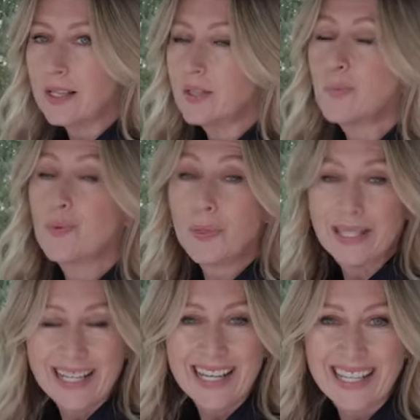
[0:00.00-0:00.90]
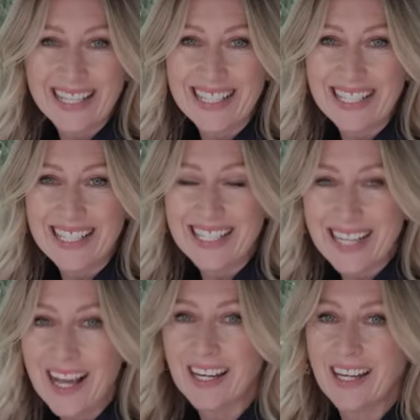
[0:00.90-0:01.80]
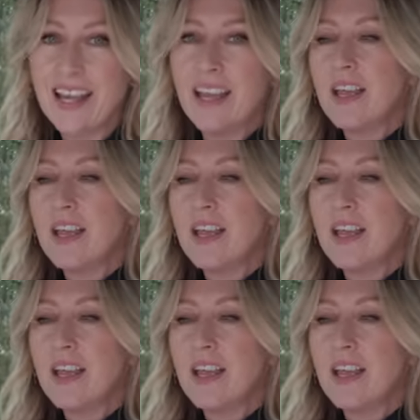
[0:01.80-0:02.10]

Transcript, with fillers: is pretty easily done.